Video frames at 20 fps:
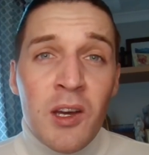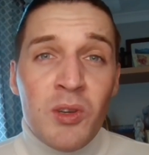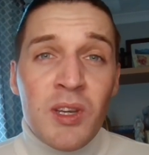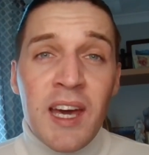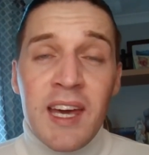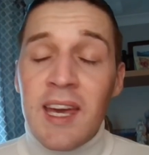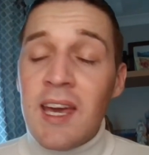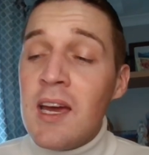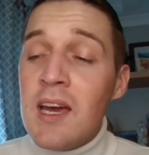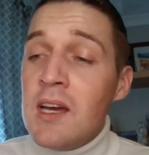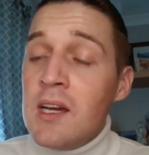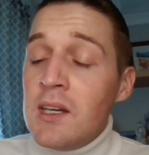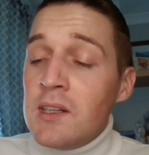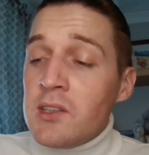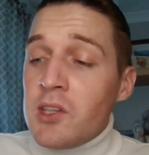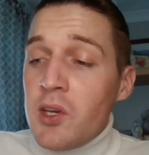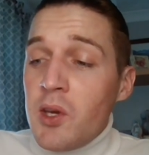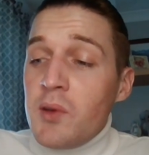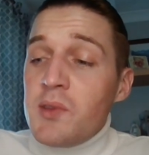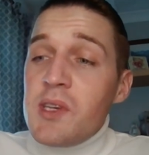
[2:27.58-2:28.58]
Okay,
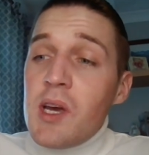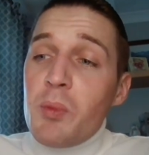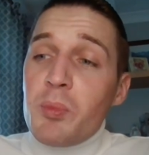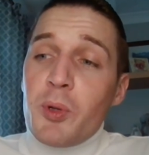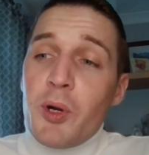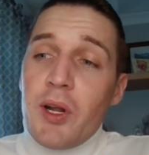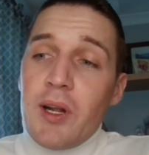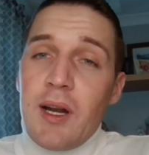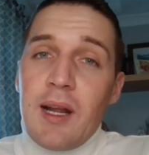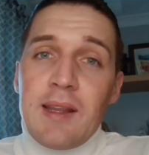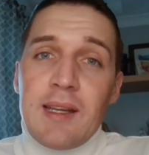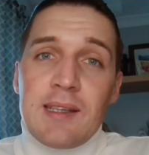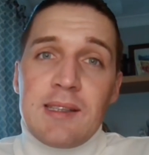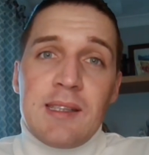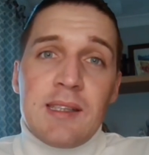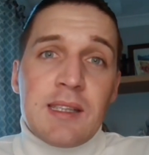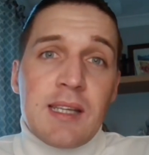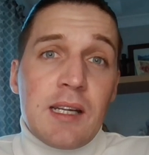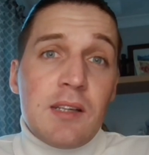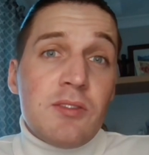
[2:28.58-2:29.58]
so using a product like
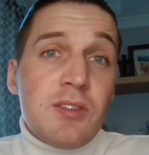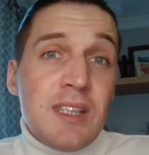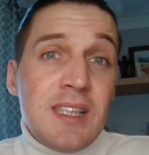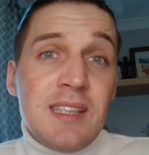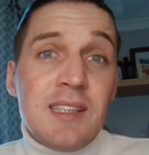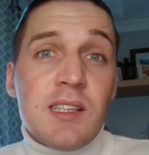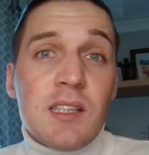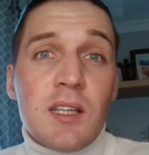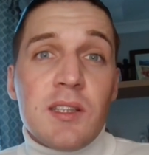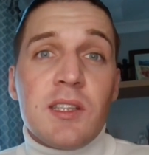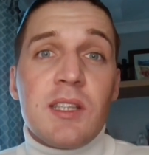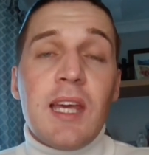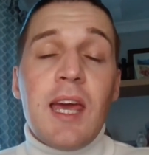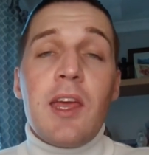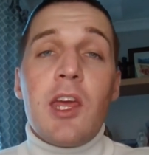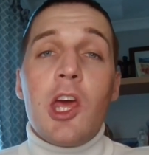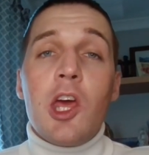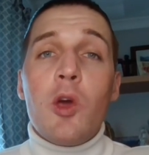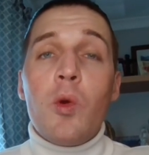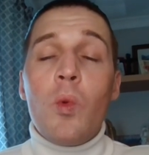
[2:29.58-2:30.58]
this is going to really start to
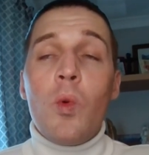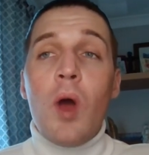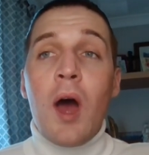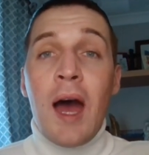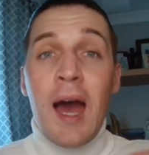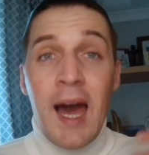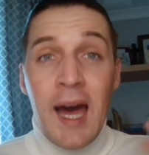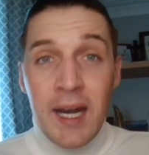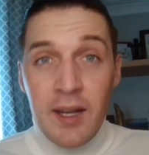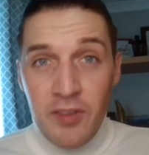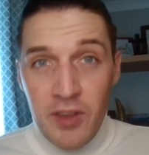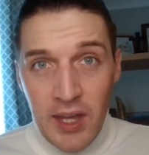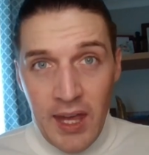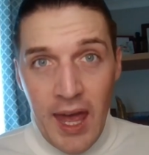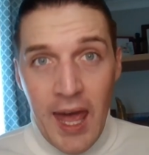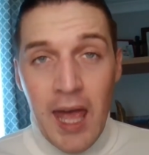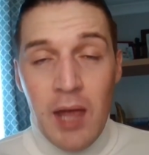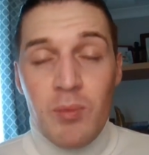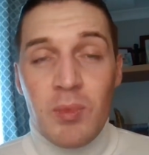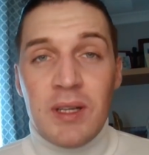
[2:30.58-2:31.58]
get you ahead of the
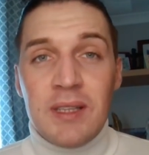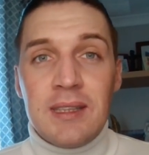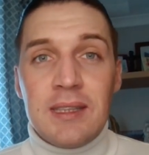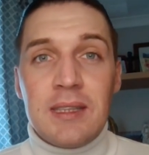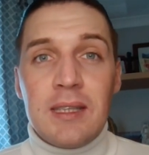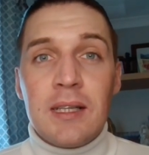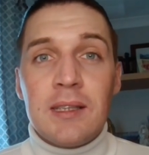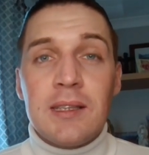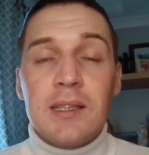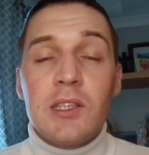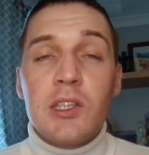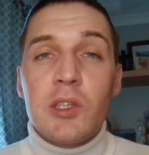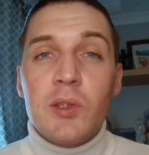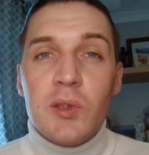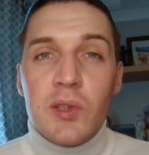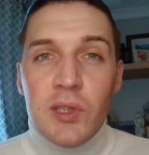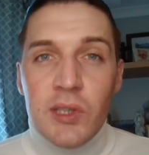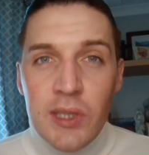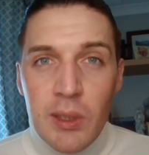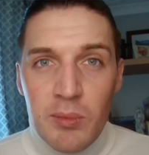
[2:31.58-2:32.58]
game and starting to
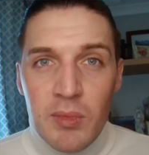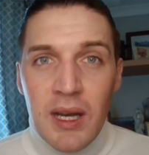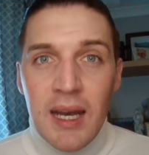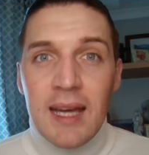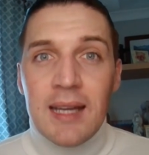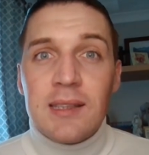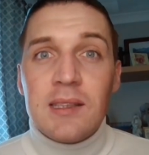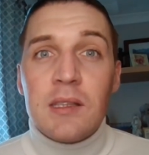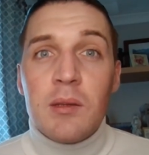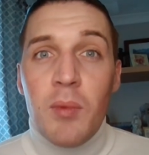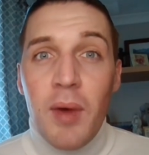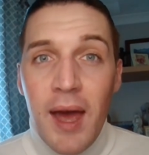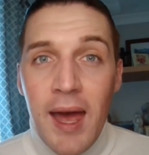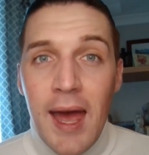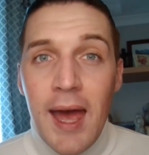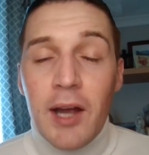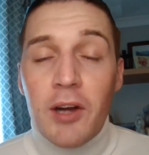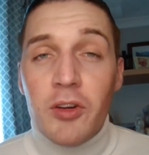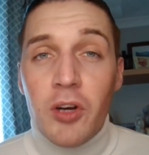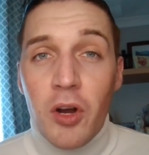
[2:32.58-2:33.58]
stimulate some
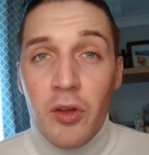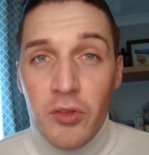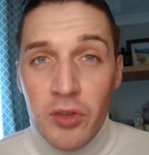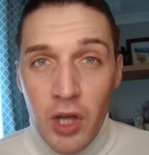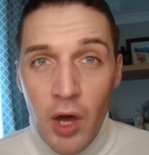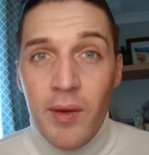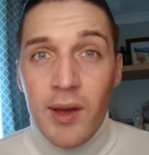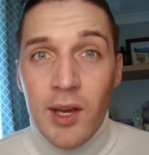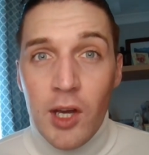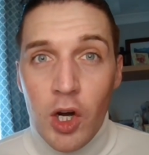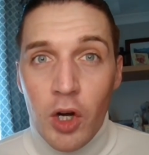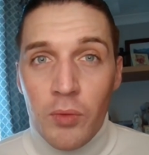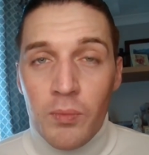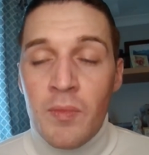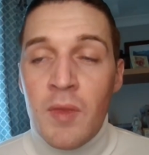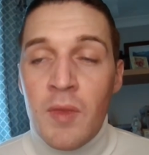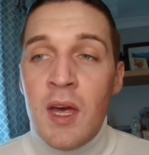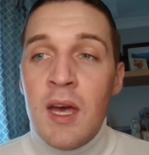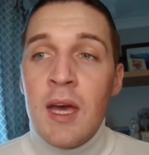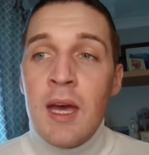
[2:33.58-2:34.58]
hair growth going on.